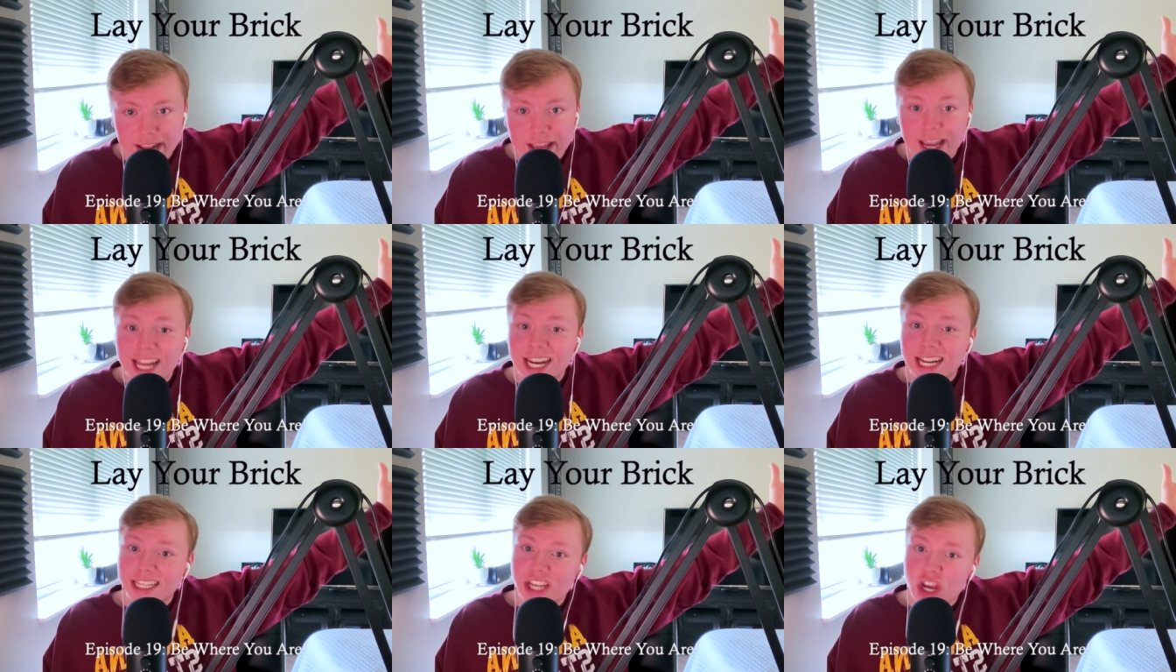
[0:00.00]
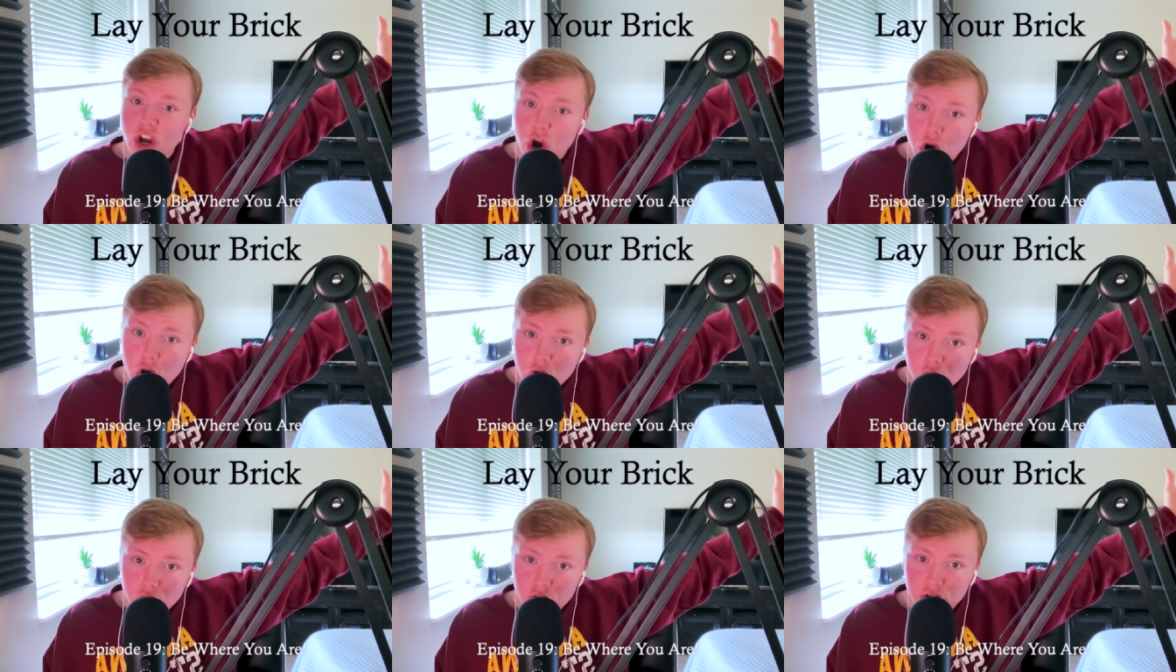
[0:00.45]
And is it
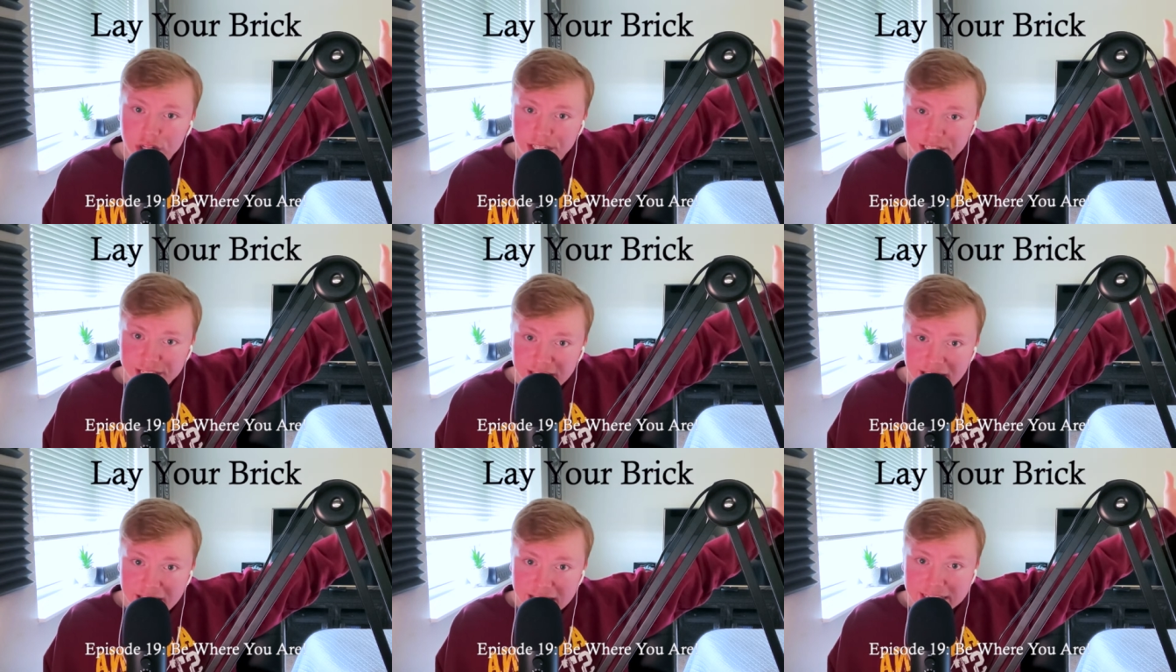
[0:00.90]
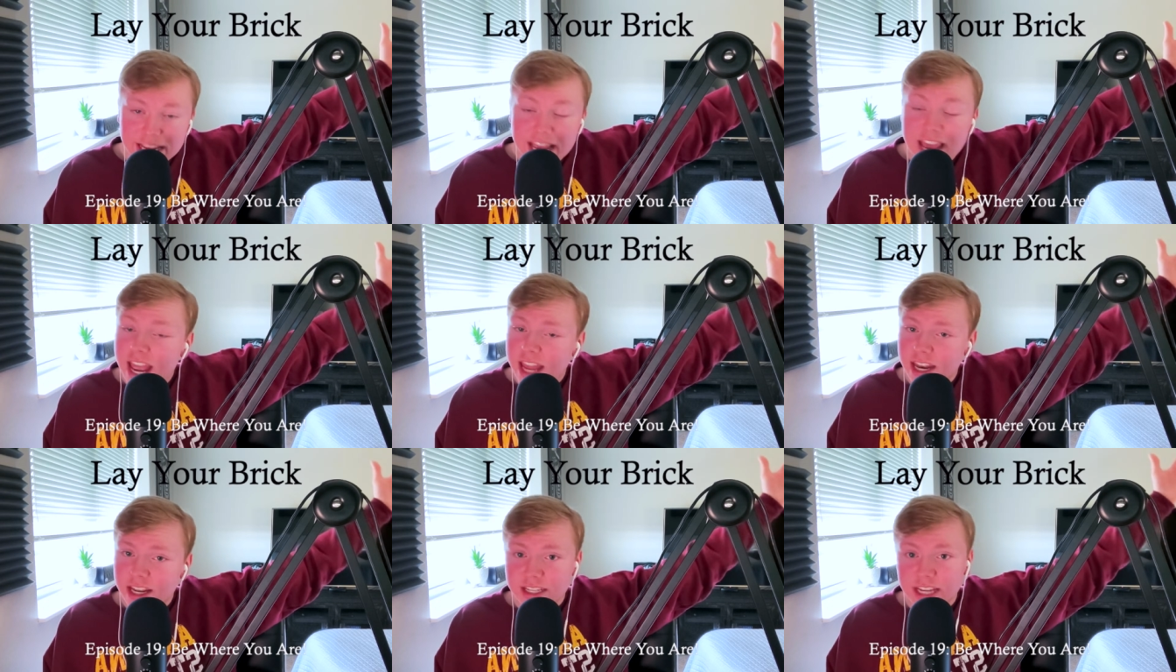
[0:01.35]
hard? Yes.
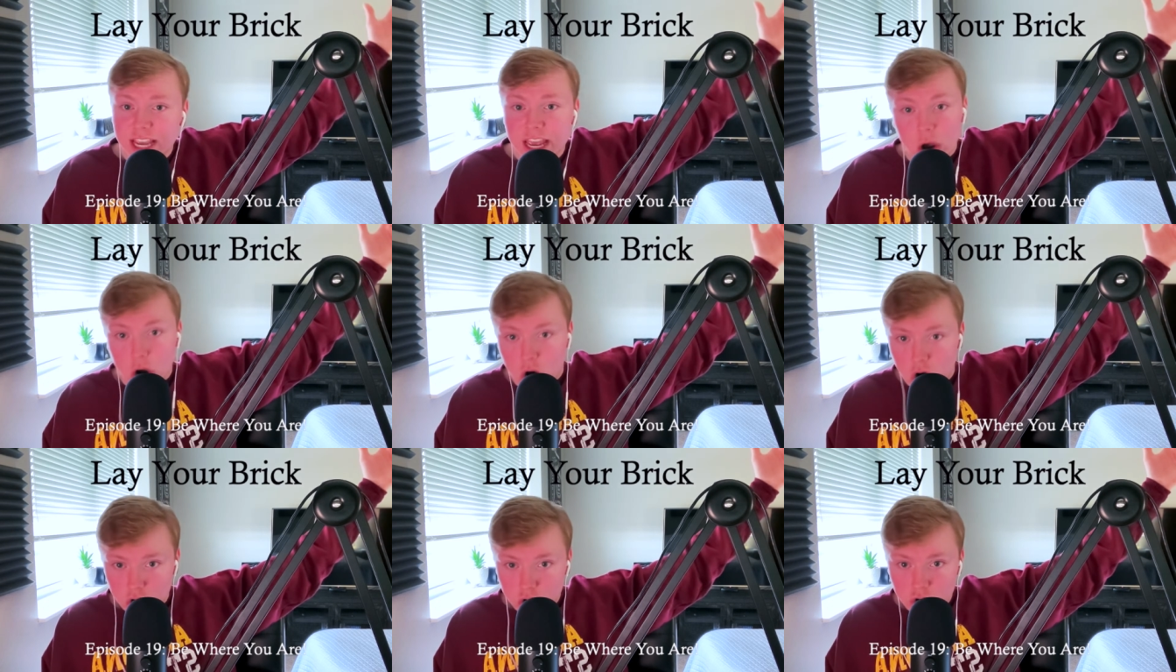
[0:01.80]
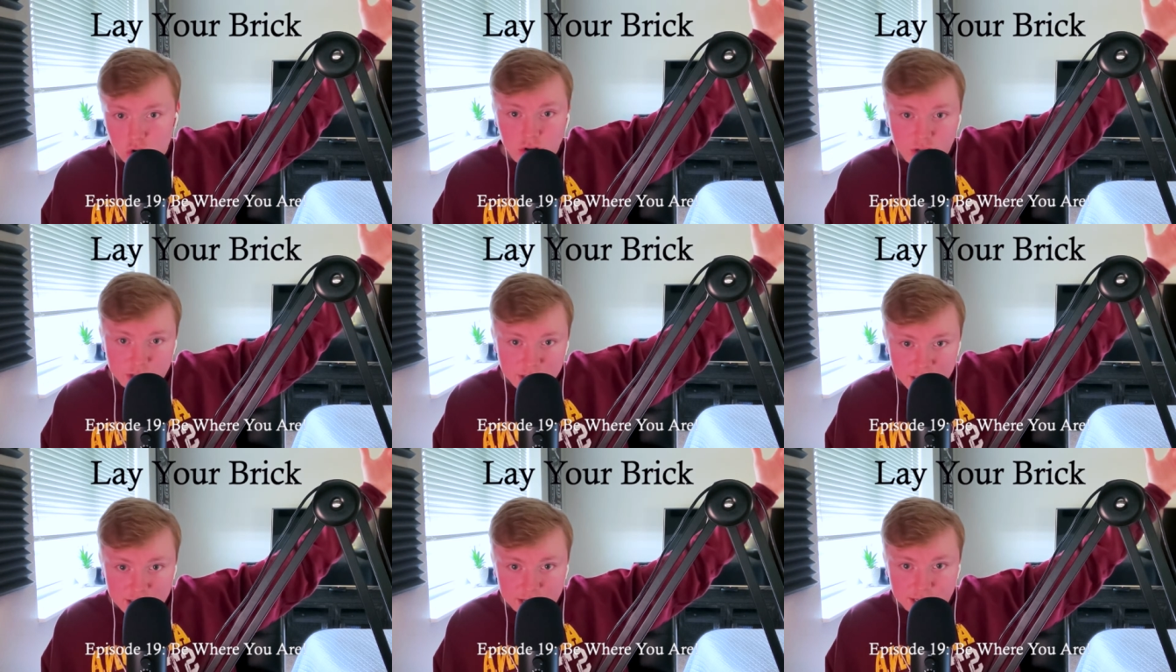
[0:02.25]
And does it get harder?
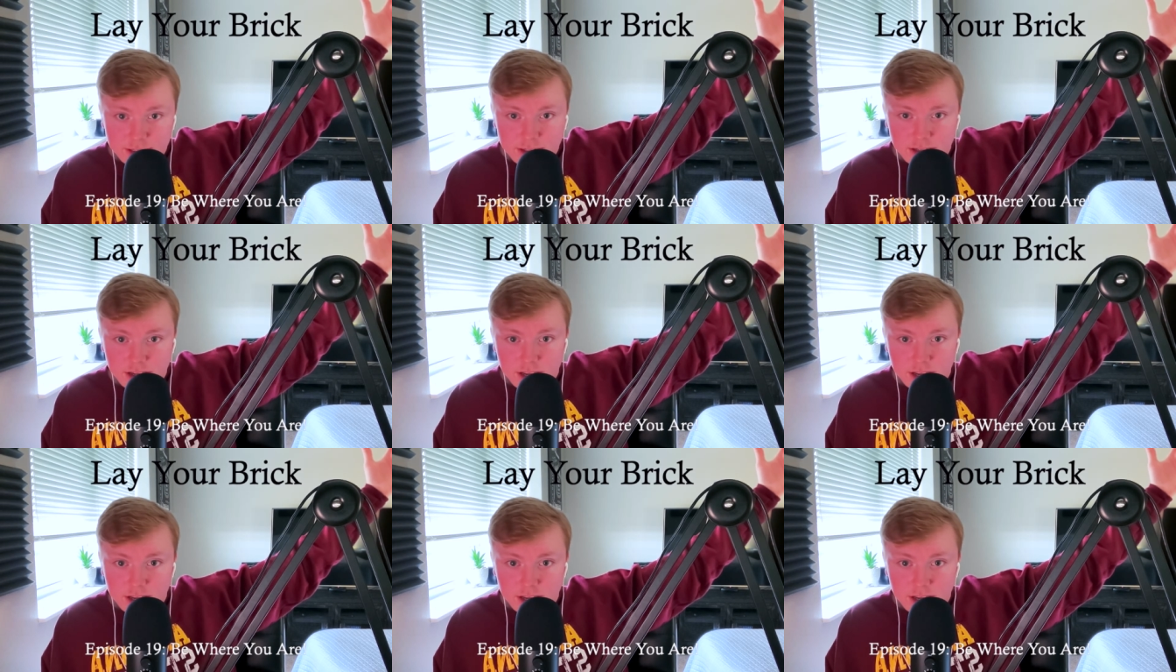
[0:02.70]
Yes.